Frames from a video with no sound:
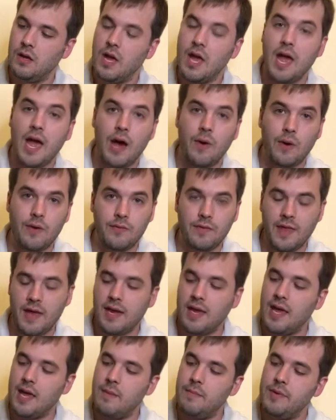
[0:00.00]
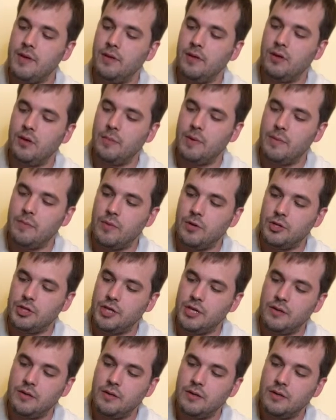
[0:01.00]
However, they can be a little bit
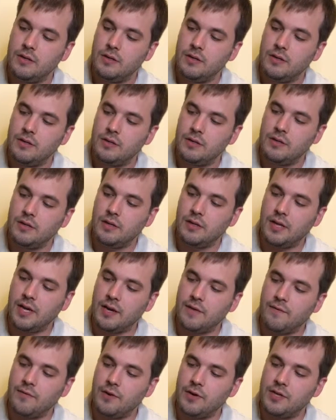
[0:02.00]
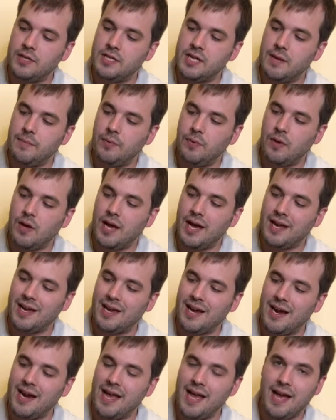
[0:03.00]
mushy. Like for example, I
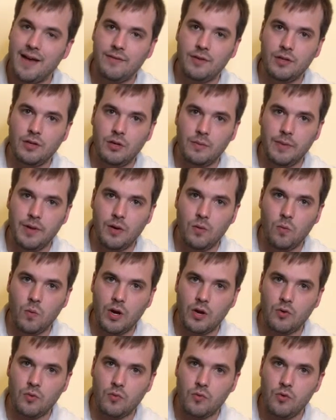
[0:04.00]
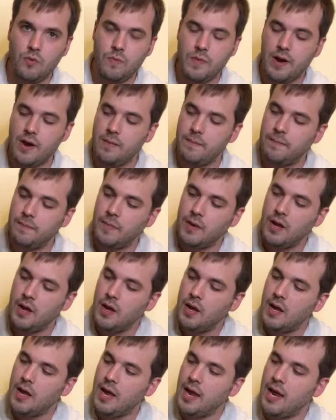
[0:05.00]
kind of have a little bit of wiggle room there,
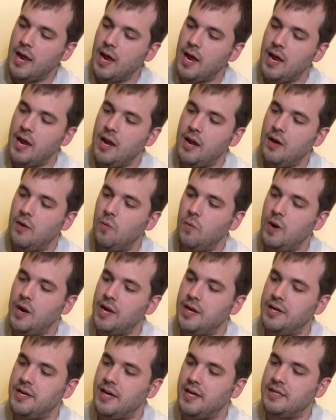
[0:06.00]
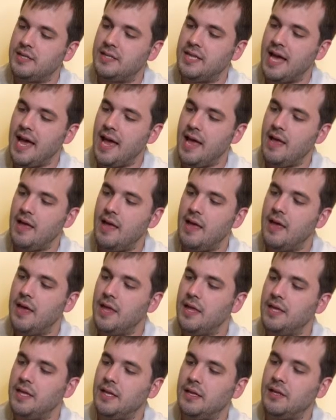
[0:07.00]
and when it does that,
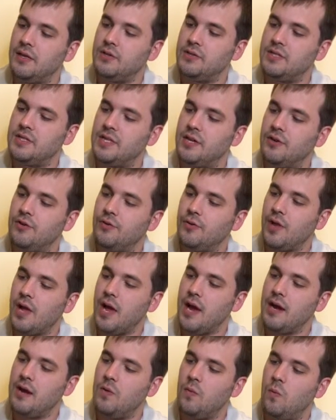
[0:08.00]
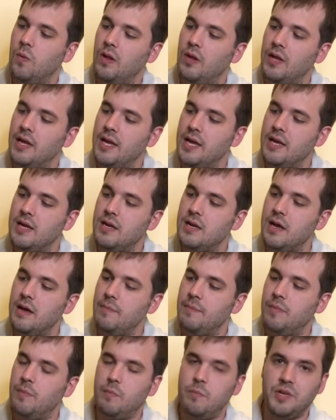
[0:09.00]
the little center line will end
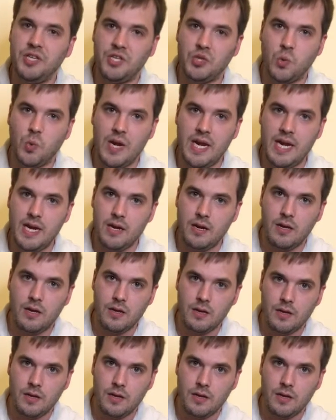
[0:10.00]
up between